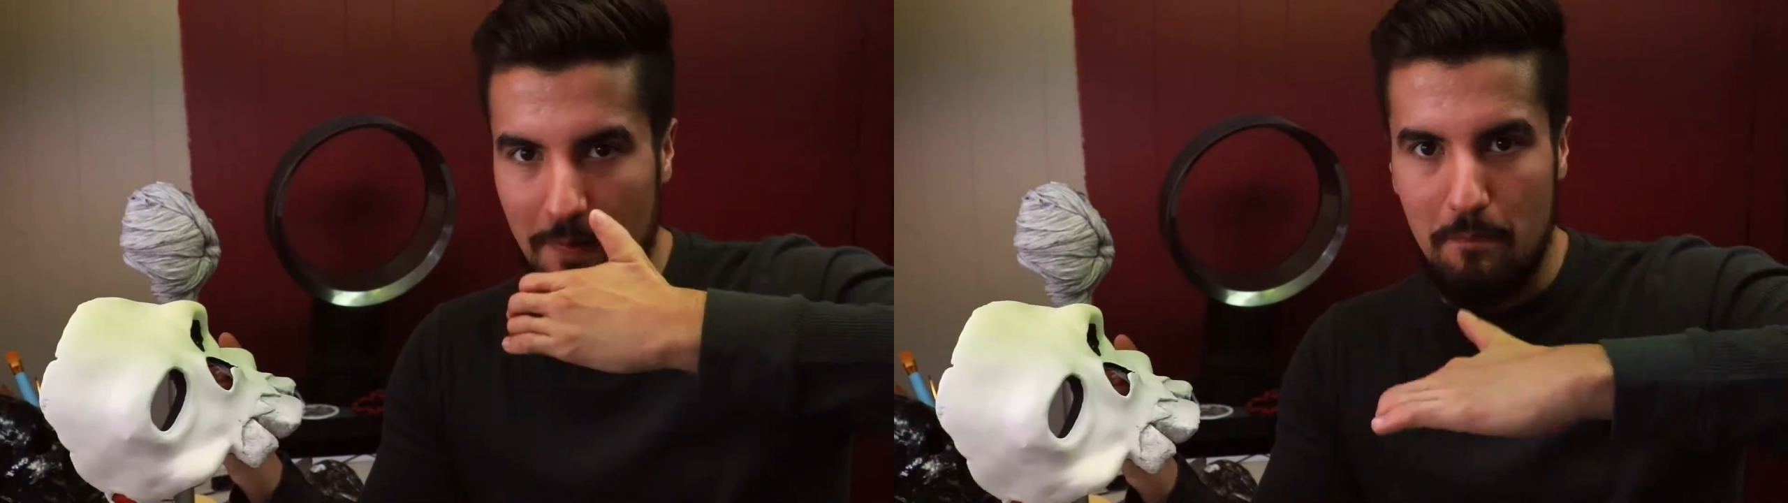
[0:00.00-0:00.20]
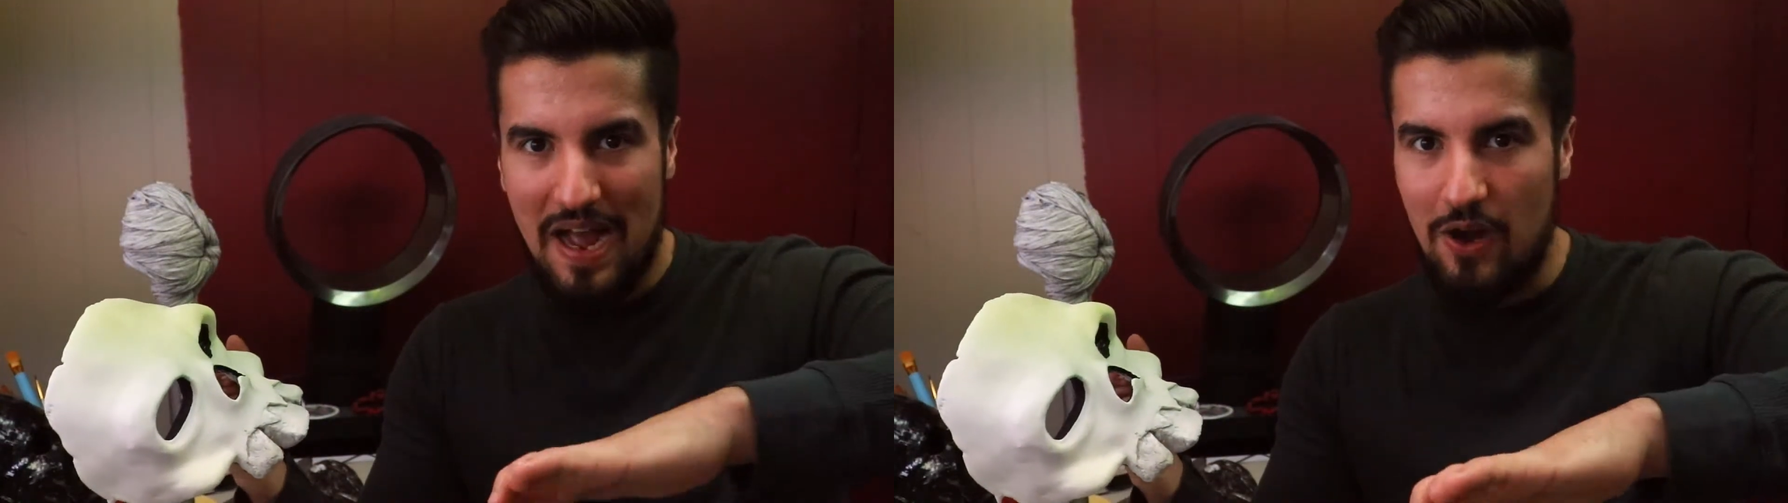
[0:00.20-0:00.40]

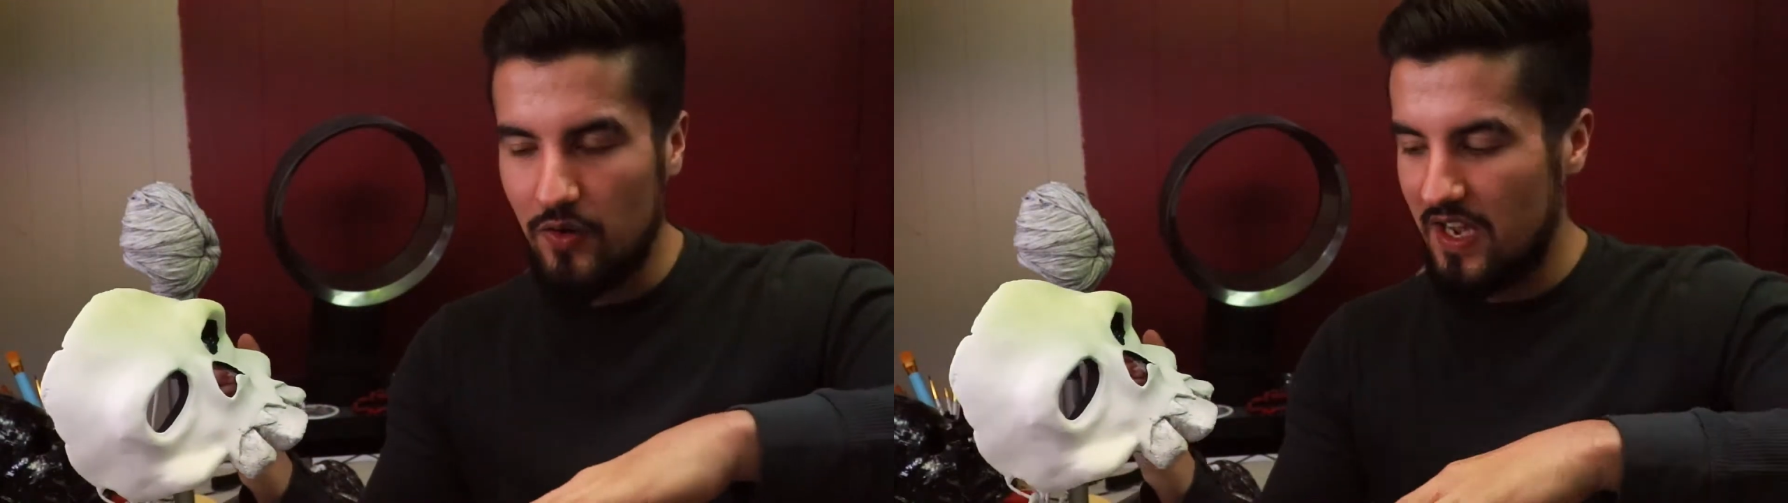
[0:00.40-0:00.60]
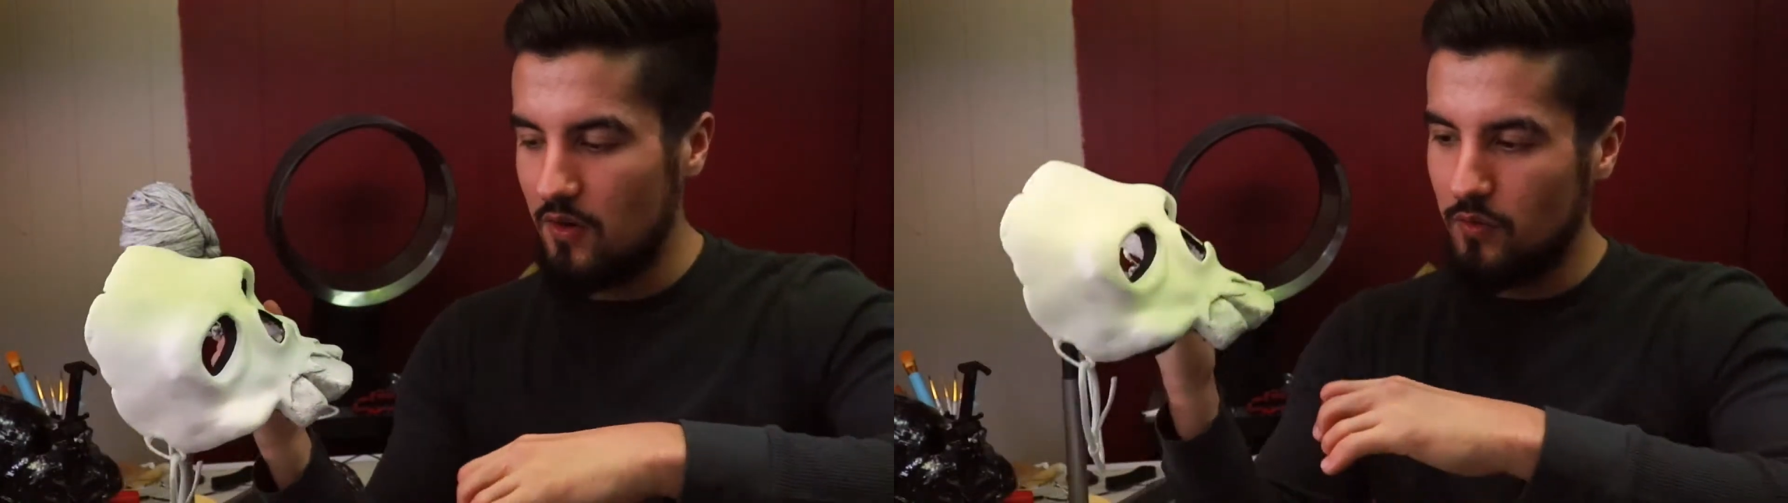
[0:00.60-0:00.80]
like
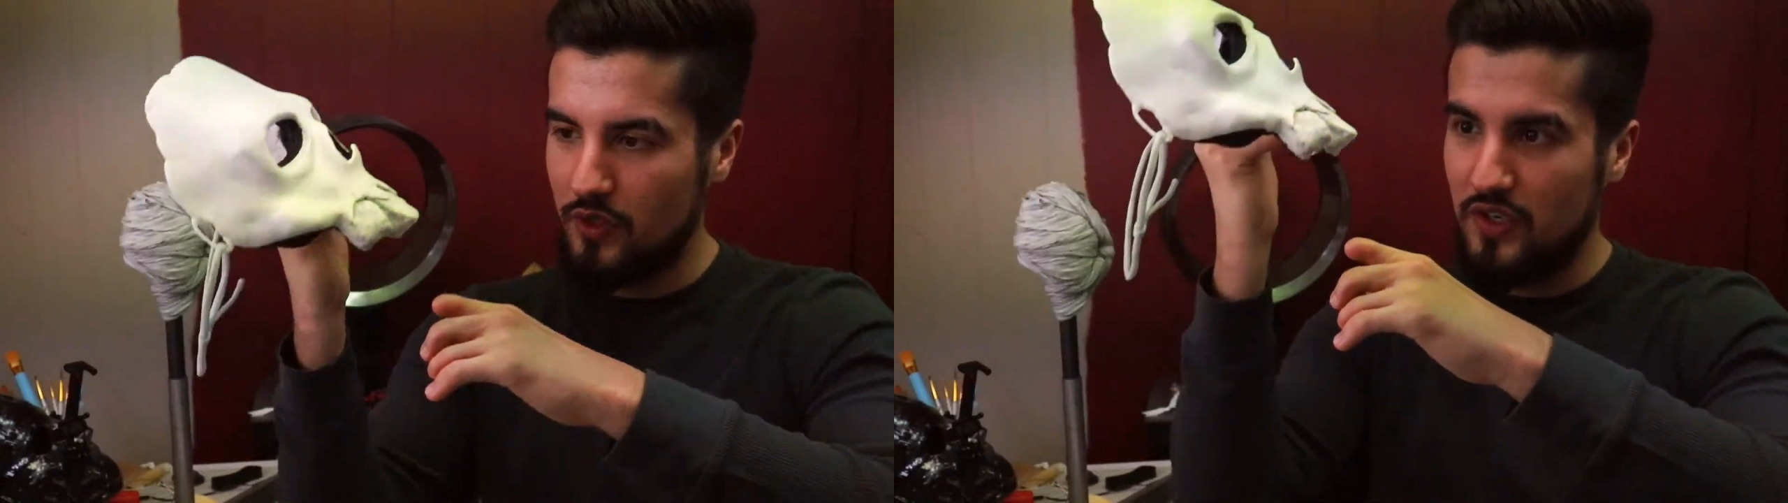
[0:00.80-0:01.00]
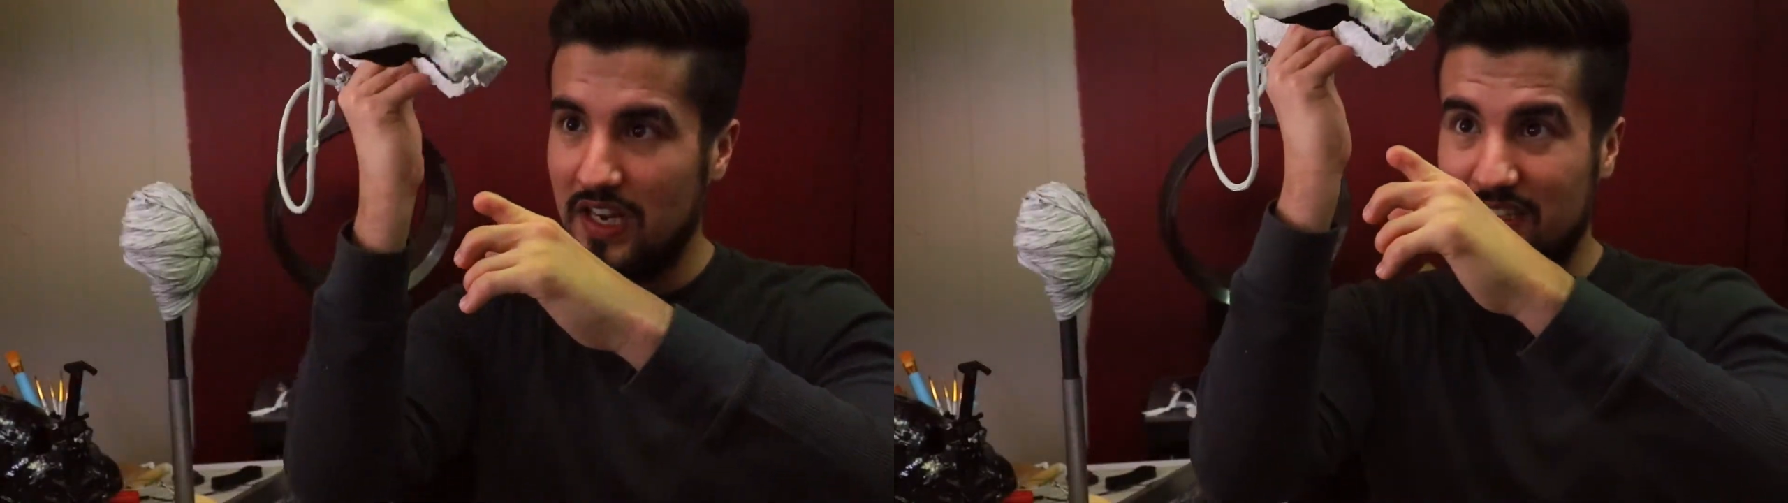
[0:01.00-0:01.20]
bowed out,
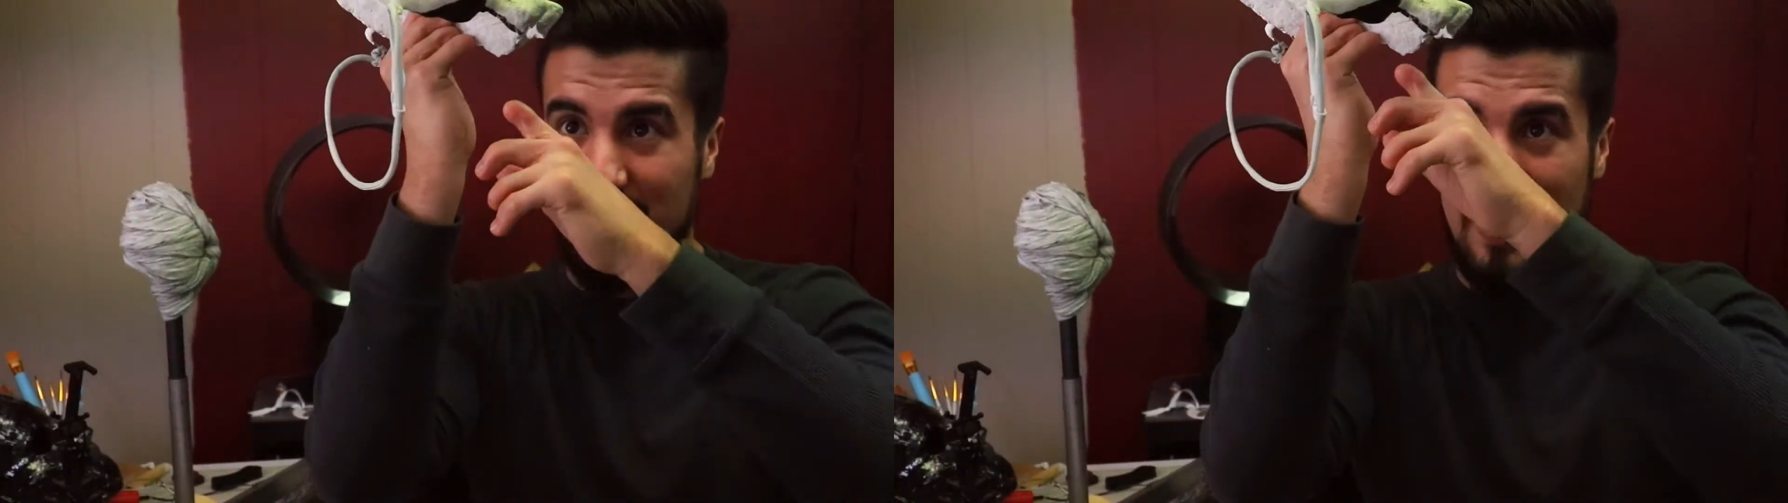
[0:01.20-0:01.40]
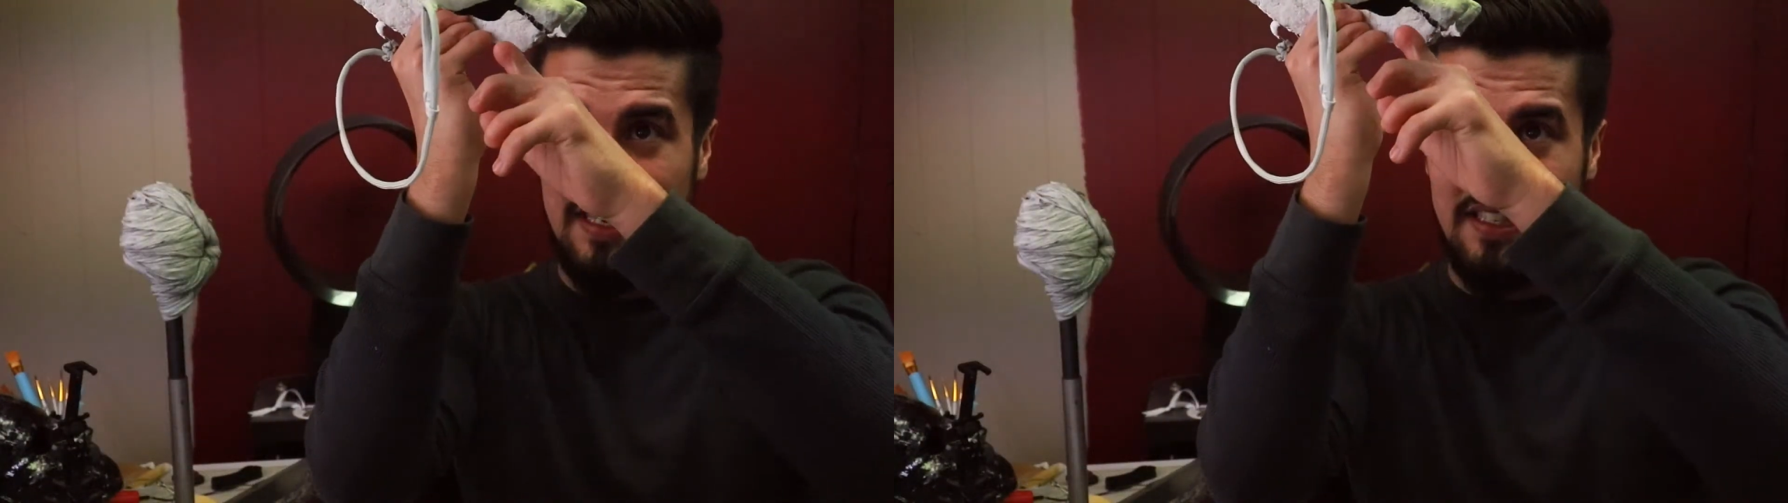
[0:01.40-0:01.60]
which you guys
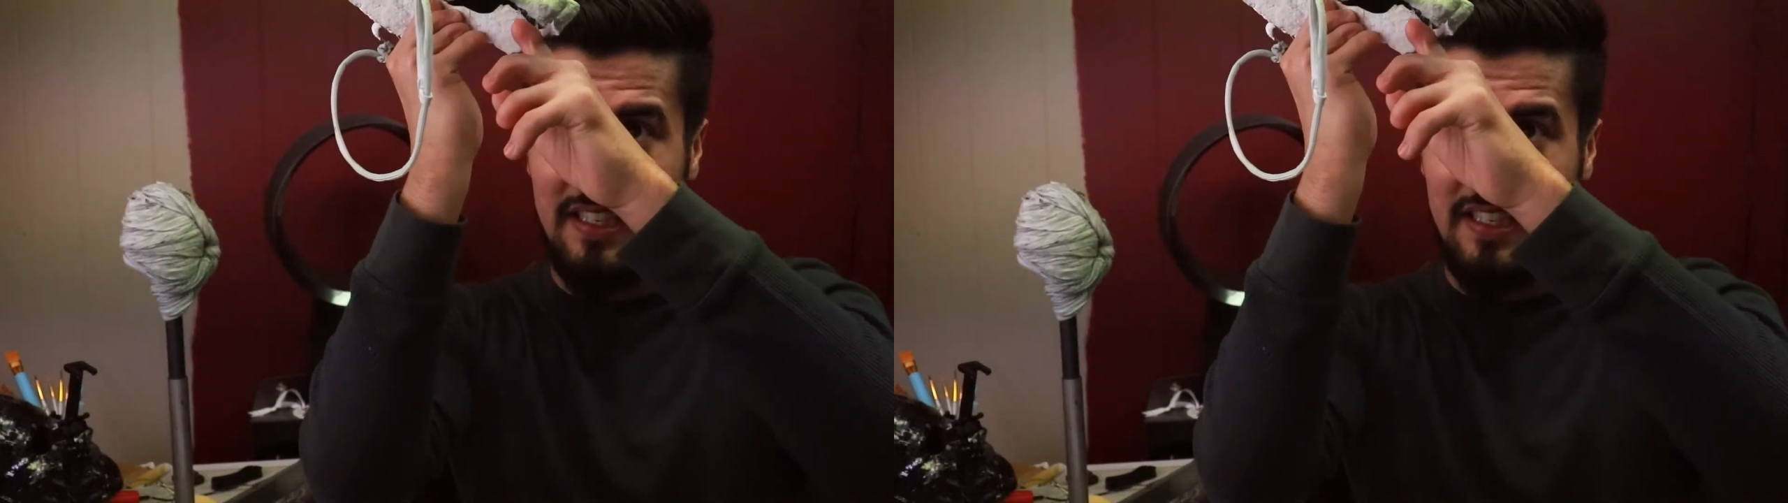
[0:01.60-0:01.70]
can kind of